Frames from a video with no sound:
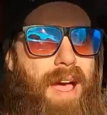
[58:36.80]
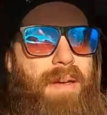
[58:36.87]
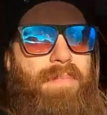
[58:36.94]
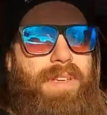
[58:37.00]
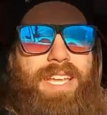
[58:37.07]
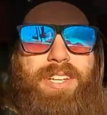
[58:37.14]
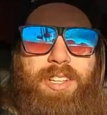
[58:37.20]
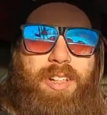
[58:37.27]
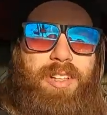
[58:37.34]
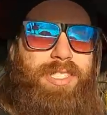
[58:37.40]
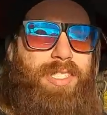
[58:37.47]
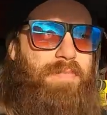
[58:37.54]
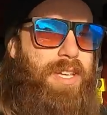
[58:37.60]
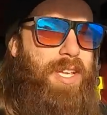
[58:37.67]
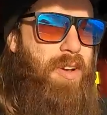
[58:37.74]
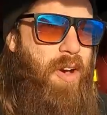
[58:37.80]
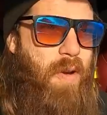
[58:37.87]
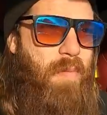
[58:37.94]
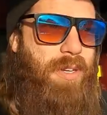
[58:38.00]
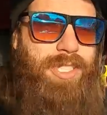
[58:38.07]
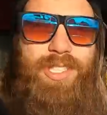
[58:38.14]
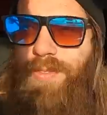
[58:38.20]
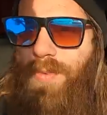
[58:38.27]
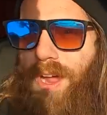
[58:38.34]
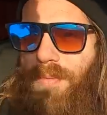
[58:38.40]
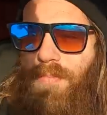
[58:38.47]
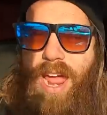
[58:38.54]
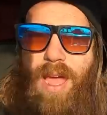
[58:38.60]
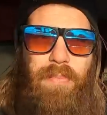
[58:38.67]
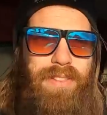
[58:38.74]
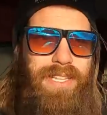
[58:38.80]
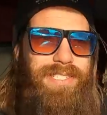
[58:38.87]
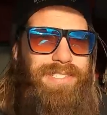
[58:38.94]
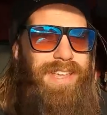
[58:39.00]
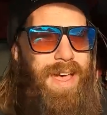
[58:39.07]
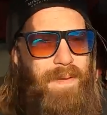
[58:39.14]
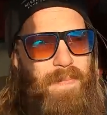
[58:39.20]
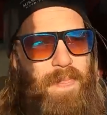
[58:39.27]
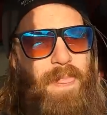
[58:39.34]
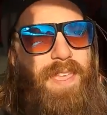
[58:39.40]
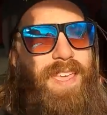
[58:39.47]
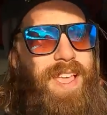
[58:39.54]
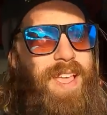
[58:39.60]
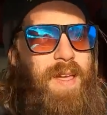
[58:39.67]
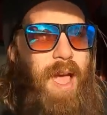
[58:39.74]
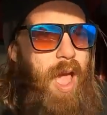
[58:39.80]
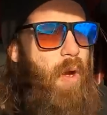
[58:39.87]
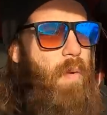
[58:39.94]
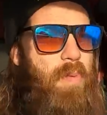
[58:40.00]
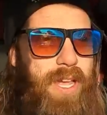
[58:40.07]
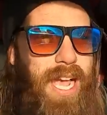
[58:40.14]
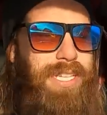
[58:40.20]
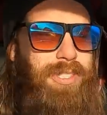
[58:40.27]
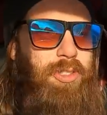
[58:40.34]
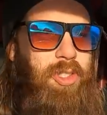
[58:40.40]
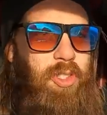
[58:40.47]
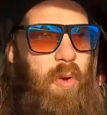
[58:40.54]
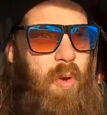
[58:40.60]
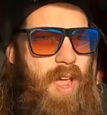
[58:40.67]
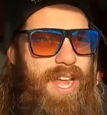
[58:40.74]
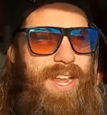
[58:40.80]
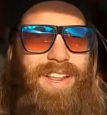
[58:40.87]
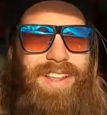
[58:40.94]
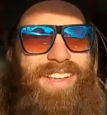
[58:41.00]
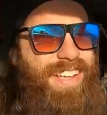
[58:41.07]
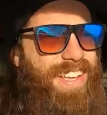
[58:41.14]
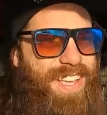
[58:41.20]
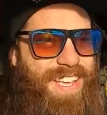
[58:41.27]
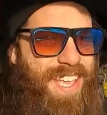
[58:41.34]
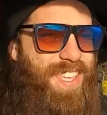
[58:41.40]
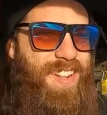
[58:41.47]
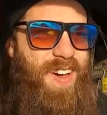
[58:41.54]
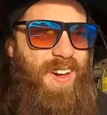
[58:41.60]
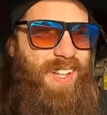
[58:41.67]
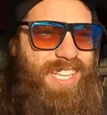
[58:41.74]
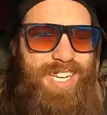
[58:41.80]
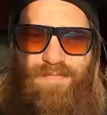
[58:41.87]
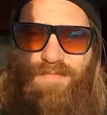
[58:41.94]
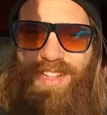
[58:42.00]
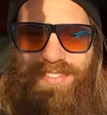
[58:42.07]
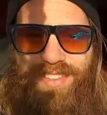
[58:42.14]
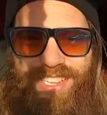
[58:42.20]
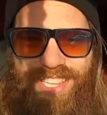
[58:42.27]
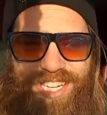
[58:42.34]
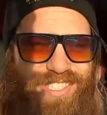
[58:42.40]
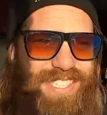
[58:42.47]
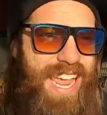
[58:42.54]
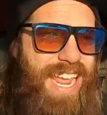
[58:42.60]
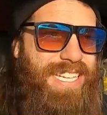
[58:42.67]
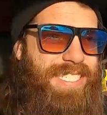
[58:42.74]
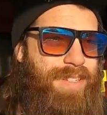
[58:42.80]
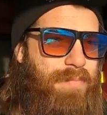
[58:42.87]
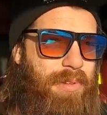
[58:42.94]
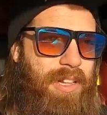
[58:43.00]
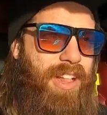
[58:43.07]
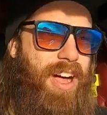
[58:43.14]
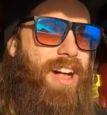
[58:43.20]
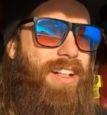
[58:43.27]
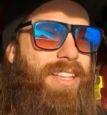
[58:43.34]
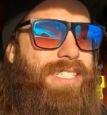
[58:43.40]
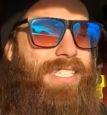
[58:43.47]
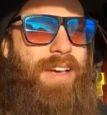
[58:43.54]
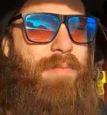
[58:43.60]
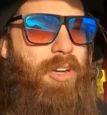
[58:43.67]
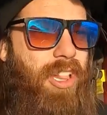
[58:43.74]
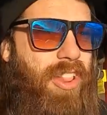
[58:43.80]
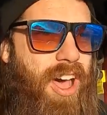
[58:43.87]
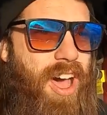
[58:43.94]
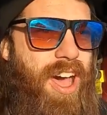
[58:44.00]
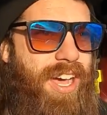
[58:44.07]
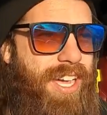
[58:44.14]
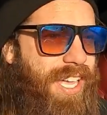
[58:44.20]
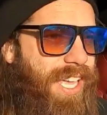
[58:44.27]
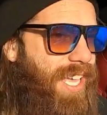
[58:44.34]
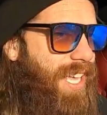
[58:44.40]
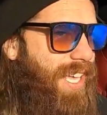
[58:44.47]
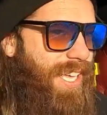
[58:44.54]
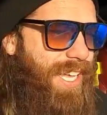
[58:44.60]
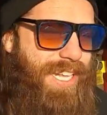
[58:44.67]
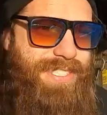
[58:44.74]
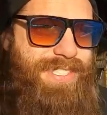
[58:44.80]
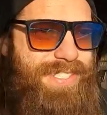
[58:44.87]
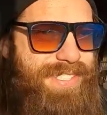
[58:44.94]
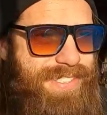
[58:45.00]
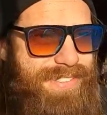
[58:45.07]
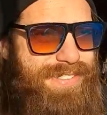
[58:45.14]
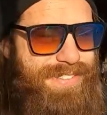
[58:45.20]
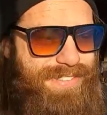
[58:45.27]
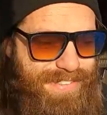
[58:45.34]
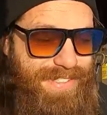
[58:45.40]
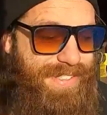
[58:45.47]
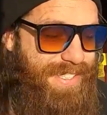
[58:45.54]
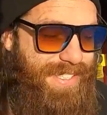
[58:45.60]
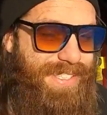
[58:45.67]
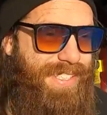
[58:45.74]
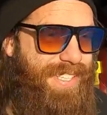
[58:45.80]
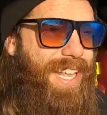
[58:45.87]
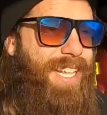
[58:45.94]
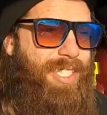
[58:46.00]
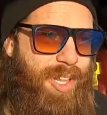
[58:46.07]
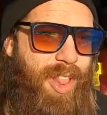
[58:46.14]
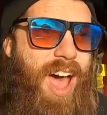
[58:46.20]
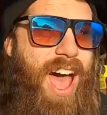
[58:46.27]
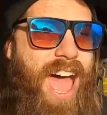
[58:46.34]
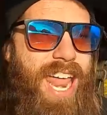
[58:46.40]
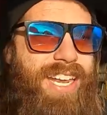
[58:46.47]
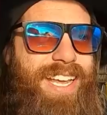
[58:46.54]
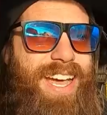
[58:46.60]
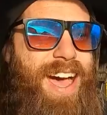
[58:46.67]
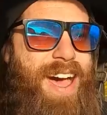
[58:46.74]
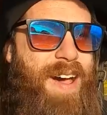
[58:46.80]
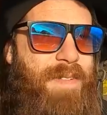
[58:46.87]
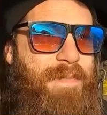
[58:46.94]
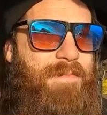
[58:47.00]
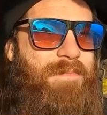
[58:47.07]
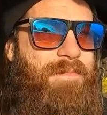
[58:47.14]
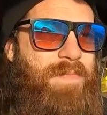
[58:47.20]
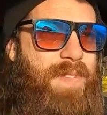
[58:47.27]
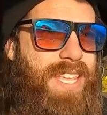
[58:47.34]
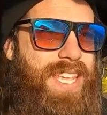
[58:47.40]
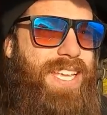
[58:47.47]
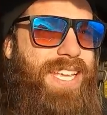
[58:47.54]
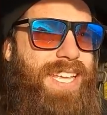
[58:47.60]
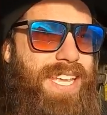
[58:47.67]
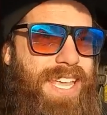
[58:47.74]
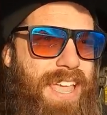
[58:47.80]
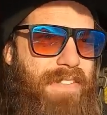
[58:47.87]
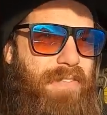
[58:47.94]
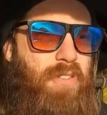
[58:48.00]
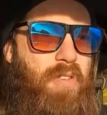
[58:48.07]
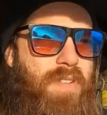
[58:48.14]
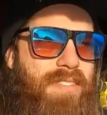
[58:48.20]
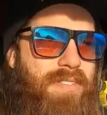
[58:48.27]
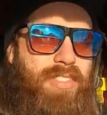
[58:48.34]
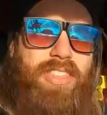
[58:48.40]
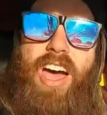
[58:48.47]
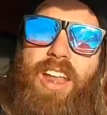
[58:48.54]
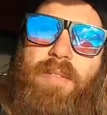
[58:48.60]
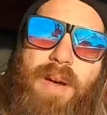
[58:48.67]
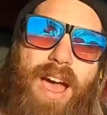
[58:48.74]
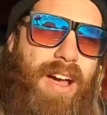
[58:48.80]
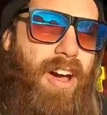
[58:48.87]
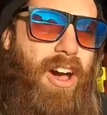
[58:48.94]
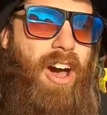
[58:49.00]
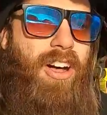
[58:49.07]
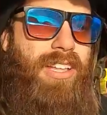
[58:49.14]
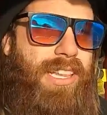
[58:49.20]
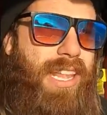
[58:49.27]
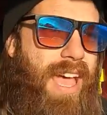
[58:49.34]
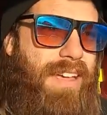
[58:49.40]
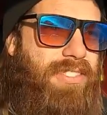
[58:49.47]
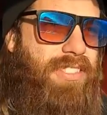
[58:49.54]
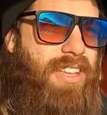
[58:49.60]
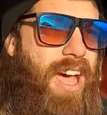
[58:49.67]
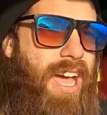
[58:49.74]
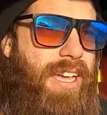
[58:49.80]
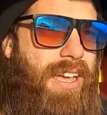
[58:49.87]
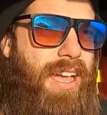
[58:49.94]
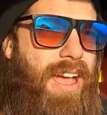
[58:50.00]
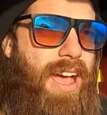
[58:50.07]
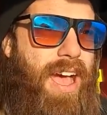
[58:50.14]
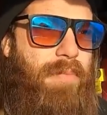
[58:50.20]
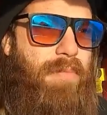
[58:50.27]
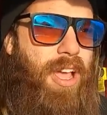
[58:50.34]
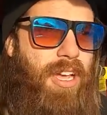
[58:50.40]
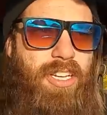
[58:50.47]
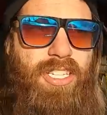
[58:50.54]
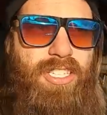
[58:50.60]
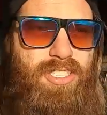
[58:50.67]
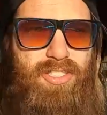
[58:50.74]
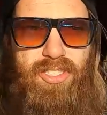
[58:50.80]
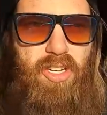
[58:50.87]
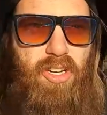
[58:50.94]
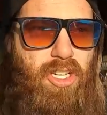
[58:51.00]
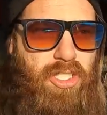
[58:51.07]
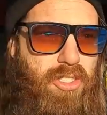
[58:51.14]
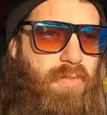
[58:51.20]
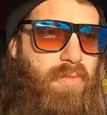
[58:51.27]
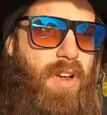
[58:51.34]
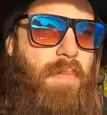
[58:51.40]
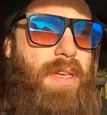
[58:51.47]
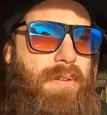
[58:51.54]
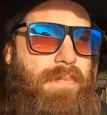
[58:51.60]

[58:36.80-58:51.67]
I'm getting close to being home, which is why I'm wrapping this up. I hope you guys enjoyed, you know, a little bit of a little taste of Bull hauling coming along. It's it's a lot. Um, if you've ever thought about hauling livestock, I'm not going to discourage you from